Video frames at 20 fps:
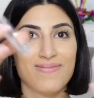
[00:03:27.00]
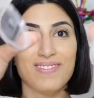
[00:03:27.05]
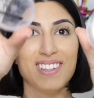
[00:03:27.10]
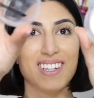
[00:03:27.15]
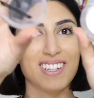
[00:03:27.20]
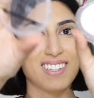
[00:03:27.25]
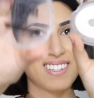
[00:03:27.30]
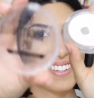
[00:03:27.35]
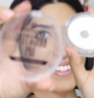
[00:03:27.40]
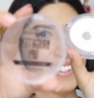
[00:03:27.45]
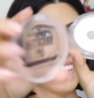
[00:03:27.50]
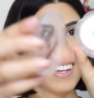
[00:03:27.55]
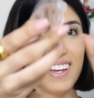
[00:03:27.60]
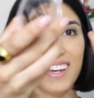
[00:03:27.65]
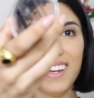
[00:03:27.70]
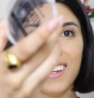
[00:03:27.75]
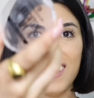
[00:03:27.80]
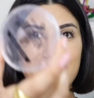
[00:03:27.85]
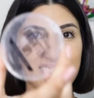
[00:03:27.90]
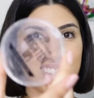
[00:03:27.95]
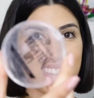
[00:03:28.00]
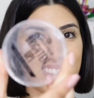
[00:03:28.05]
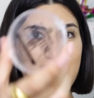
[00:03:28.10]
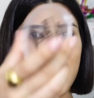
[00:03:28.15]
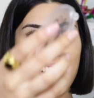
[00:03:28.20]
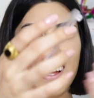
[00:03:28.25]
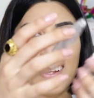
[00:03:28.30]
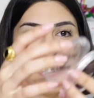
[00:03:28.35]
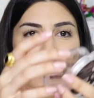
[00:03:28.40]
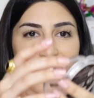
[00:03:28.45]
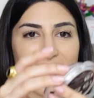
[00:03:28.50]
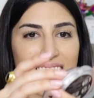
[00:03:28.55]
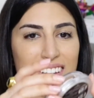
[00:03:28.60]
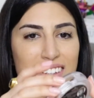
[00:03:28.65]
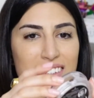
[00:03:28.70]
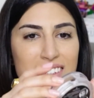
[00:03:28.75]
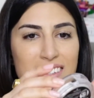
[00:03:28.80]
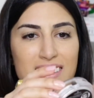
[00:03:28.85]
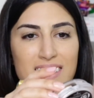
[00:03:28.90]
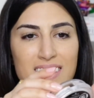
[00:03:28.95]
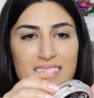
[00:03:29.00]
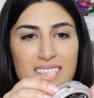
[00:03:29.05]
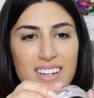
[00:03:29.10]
this is it. Essence